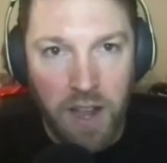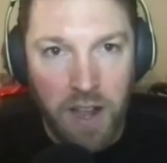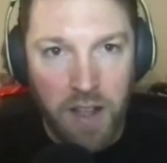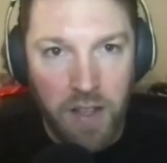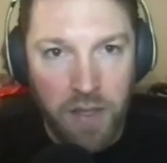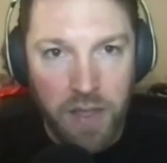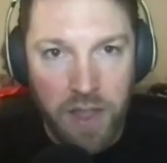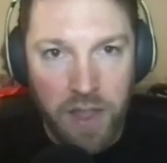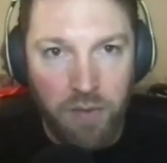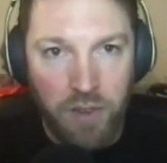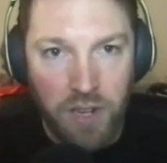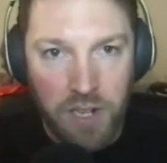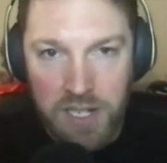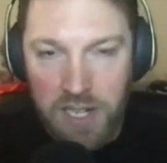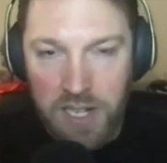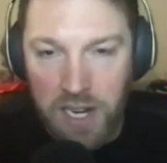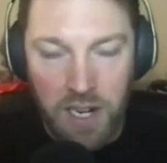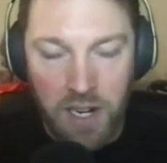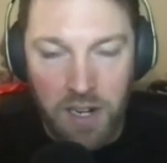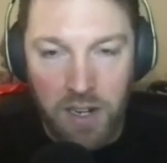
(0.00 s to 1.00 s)
They they've
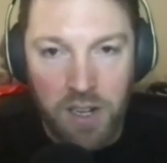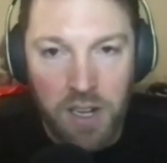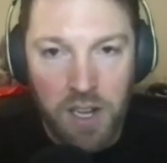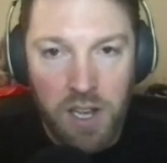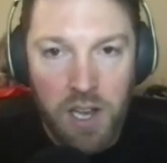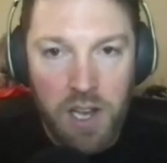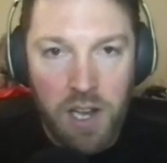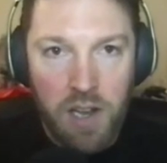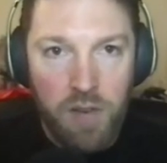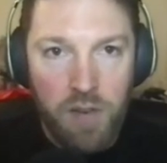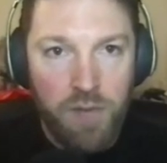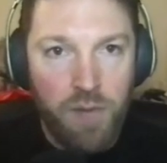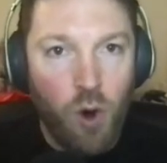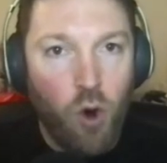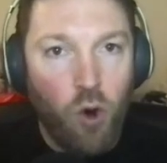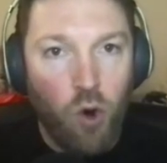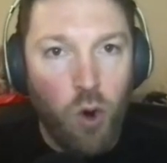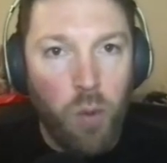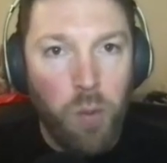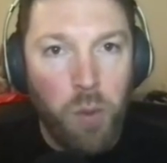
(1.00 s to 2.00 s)
conceded
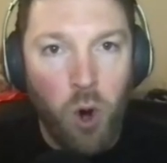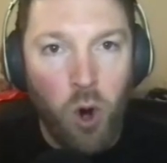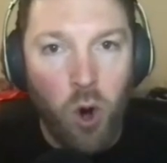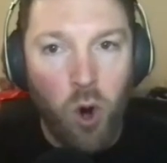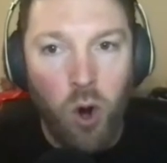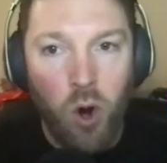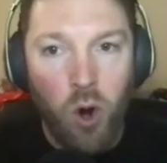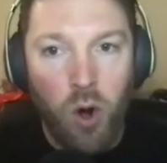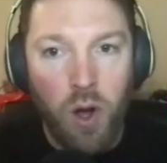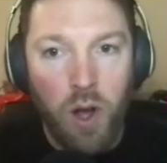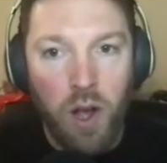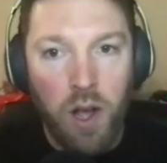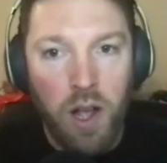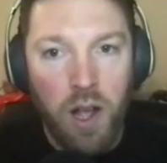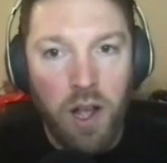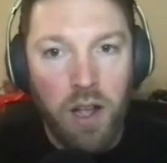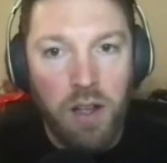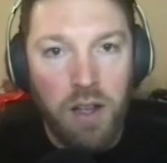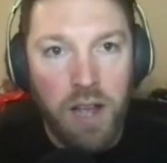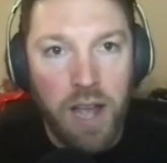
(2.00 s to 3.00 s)
four or more
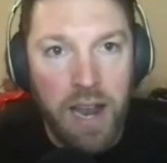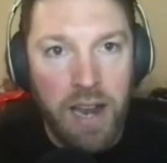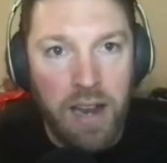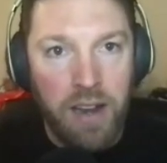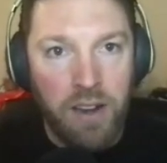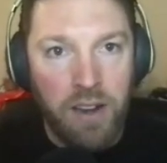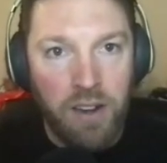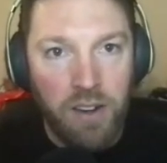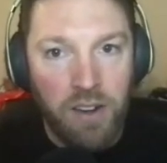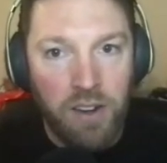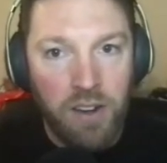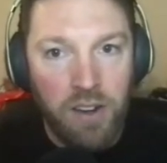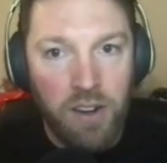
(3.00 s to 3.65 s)
in